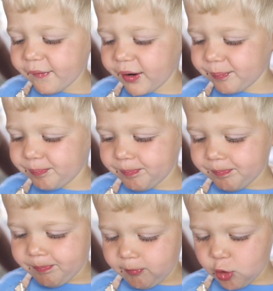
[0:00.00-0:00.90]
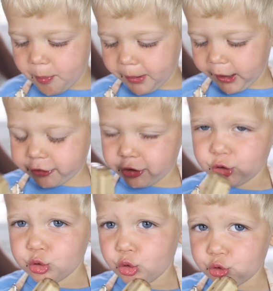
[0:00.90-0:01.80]
I like more pasta
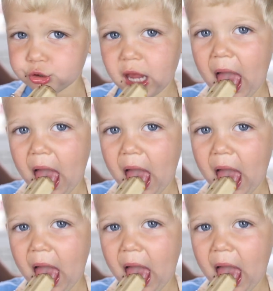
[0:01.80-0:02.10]
sauce.